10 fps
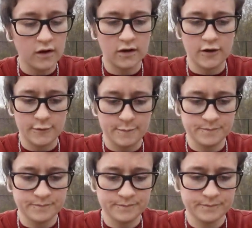Um,
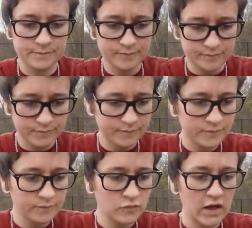
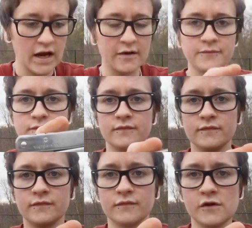yeah,
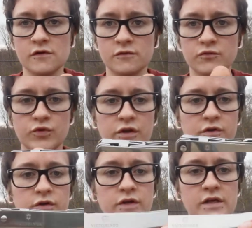
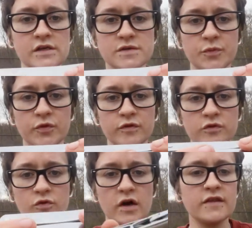really really nice
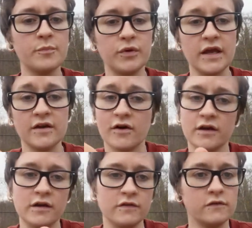multi-tool and the blade on
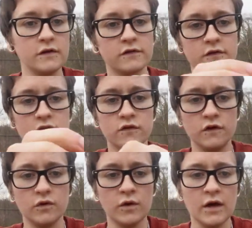it is decent
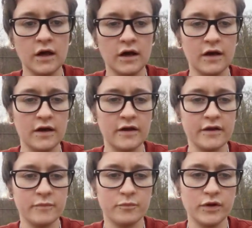too uh,
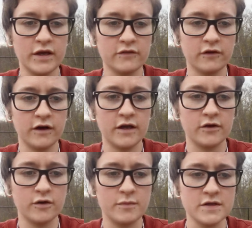blades are a hit
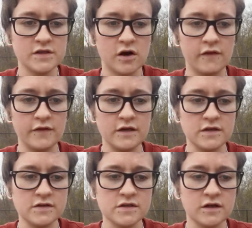or a miss on
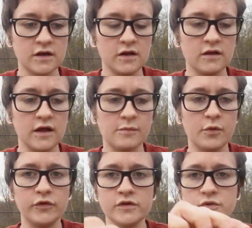these like
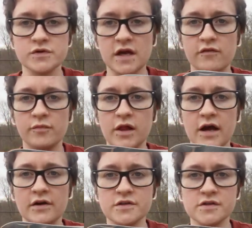multi tools that have
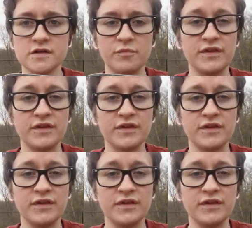pliers and stuff.